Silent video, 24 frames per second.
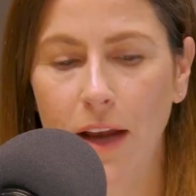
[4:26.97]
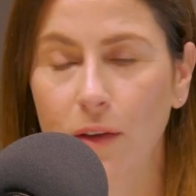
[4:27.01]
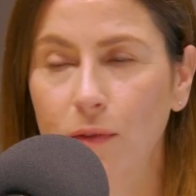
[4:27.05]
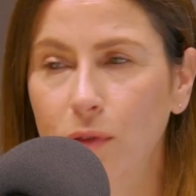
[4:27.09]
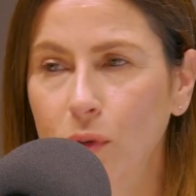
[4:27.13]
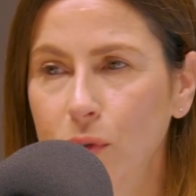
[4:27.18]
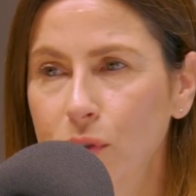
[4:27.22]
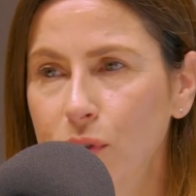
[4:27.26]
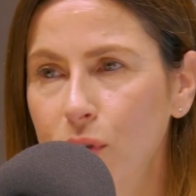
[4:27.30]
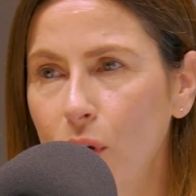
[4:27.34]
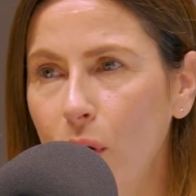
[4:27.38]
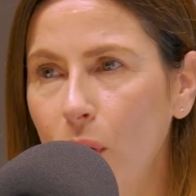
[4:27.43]
And
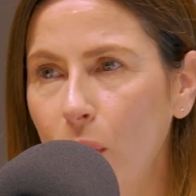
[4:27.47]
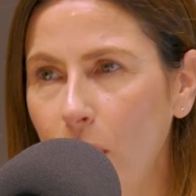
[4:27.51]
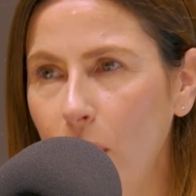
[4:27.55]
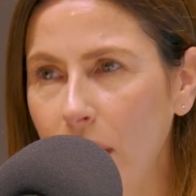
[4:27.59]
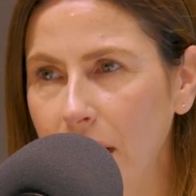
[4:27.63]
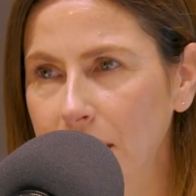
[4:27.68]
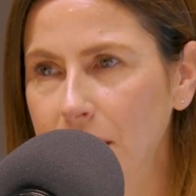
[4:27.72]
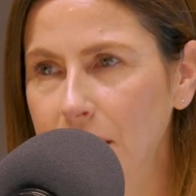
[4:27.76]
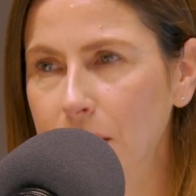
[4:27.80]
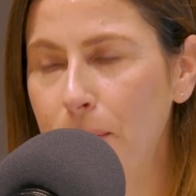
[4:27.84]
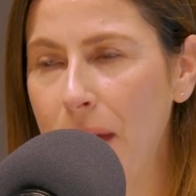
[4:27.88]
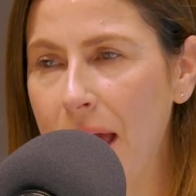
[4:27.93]
you've also
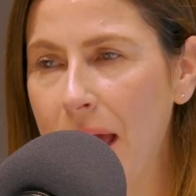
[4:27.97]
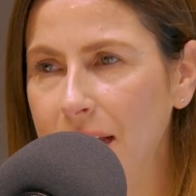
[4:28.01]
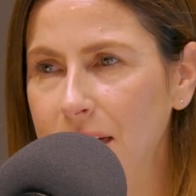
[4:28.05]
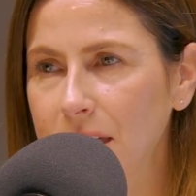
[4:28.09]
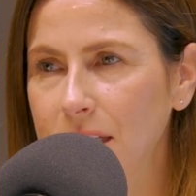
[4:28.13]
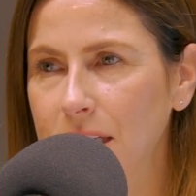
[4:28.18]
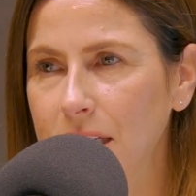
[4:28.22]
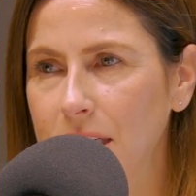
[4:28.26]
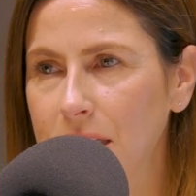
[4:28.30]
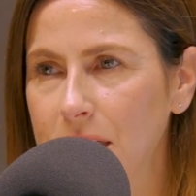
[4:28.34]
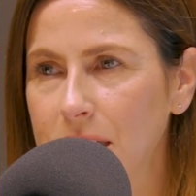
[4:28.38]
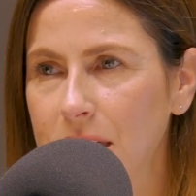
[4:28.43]

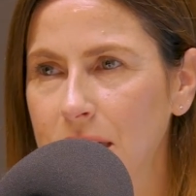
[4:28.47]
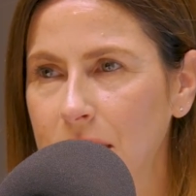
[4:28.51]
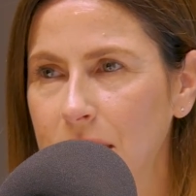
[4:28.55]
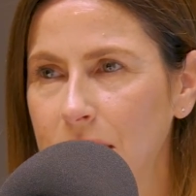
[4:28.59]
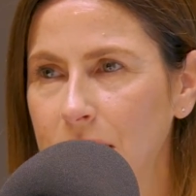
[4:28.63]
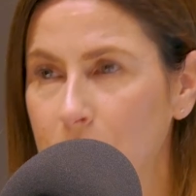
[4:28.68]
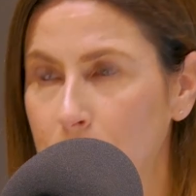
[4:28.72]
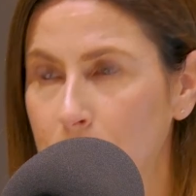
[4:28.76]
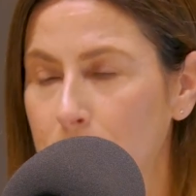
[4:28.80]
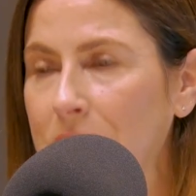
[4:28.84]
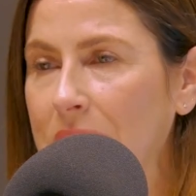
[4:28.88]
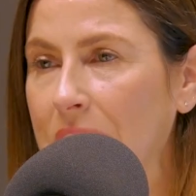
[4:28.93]
expanded
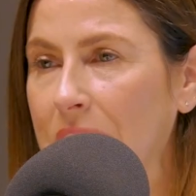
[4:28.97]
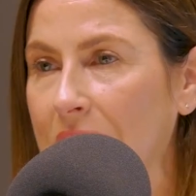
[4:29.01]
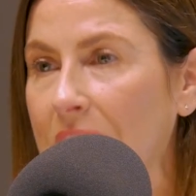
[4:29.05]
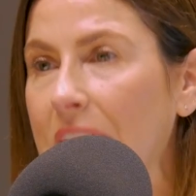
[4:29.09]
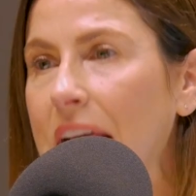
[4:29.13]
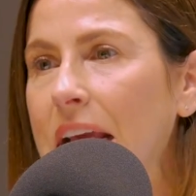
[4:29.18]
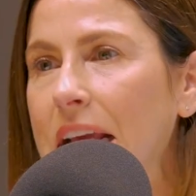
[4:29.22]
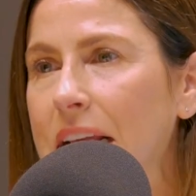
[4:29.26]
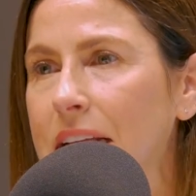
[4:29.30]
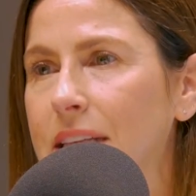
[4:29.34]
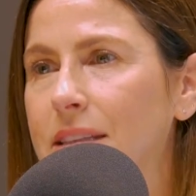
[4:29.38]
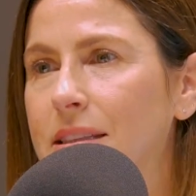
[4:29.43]
into the Middle
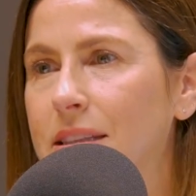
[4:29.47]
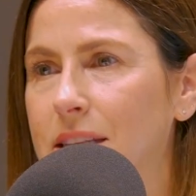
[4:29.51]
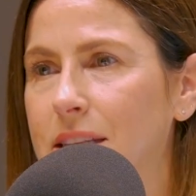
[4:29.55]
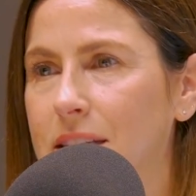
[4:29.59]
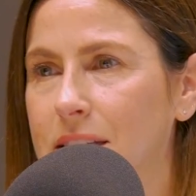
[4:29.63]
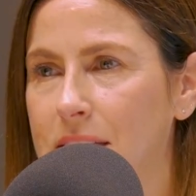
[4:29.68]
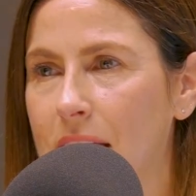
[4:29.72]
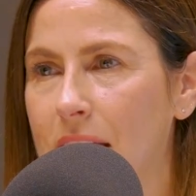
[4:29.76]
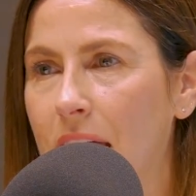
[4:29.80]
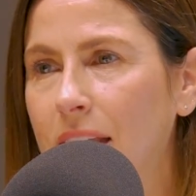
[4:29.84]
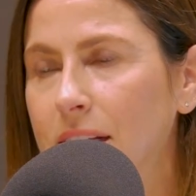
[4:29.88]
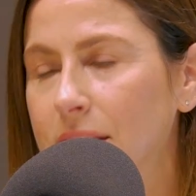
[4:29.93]

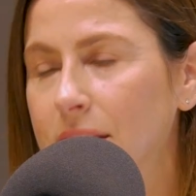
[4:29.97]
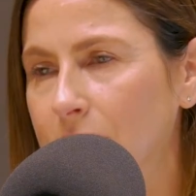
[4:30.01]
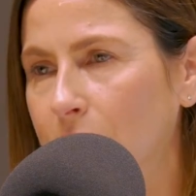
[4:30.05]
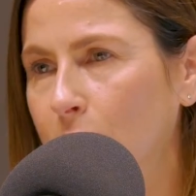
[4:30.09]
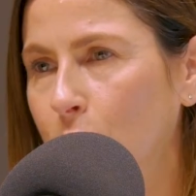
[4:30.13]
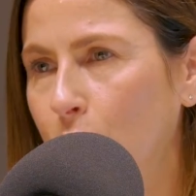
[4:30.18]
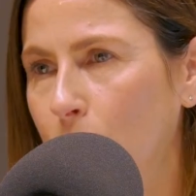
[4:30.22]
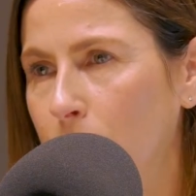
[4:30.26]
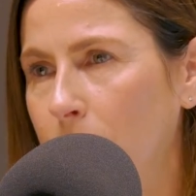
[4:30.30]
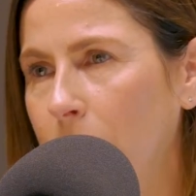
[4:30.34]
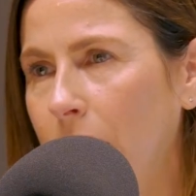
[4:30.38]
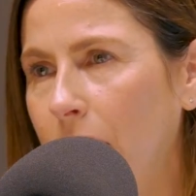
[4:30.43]
East. Tell us a
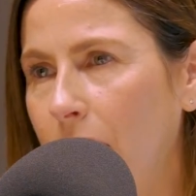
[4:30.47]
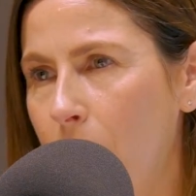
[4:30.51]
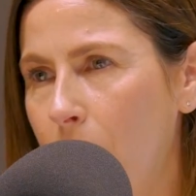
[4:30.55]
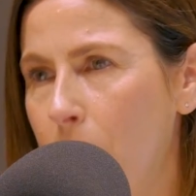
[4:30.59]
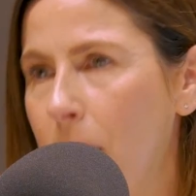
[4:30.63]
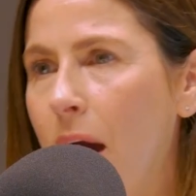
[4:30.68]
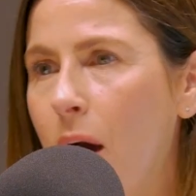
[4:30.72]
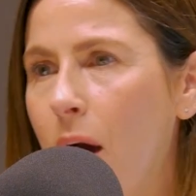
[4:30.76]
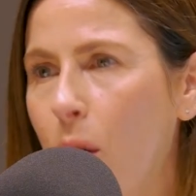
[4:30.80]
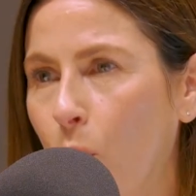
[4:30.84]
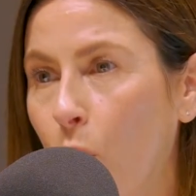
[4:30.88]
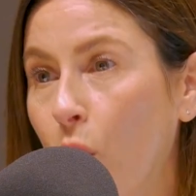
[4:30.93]
little bit
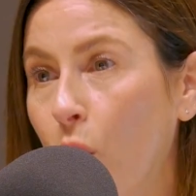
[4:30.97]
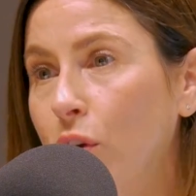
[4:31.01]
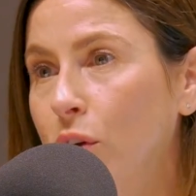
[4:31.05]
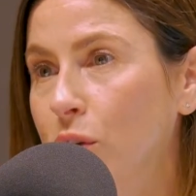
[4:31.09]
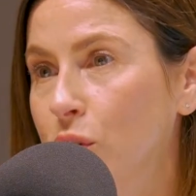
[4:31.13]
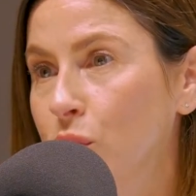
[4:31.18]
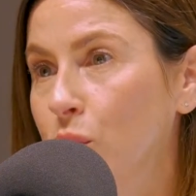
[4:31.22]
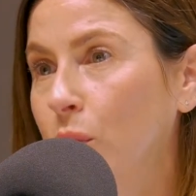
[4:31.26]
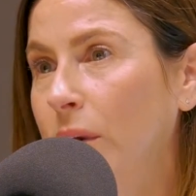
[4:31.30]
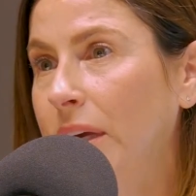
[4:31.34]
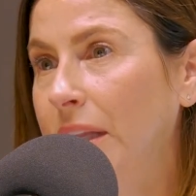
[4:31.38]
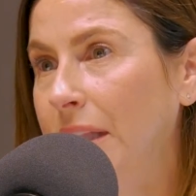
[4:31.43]
about what
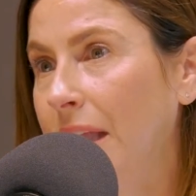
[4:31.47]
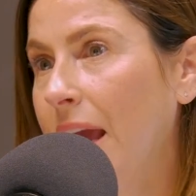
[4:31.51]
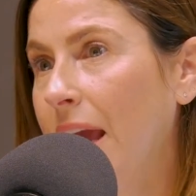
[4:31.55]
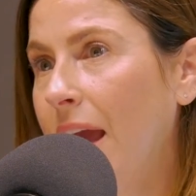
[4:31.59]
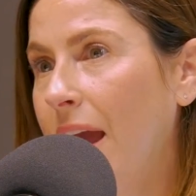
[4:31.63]
you're doing